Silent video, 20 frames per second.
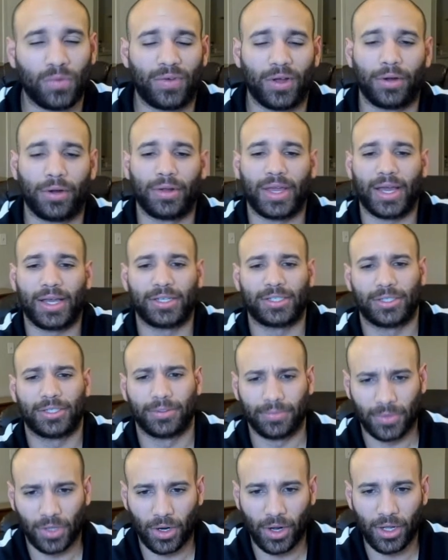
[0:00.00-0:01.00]

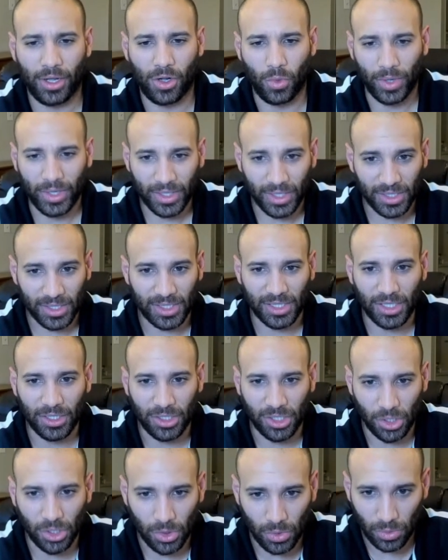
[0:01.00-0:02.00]
variation. All right, queen to
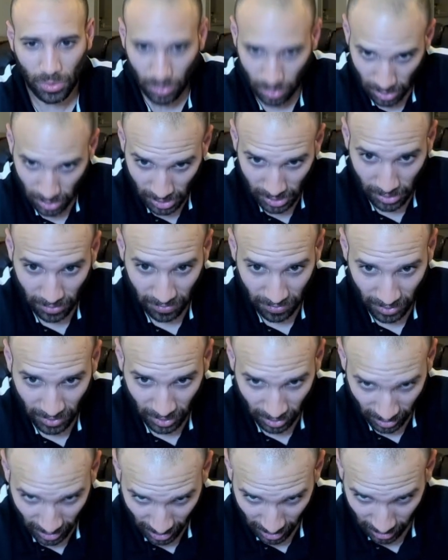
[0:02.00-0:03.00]
c2, just
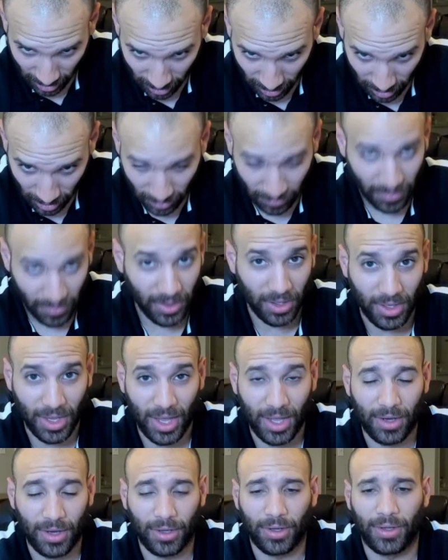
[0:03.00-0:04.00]
defending
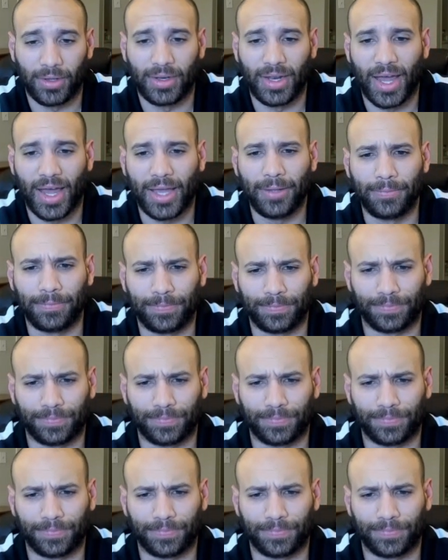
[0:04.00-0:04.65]
that knight.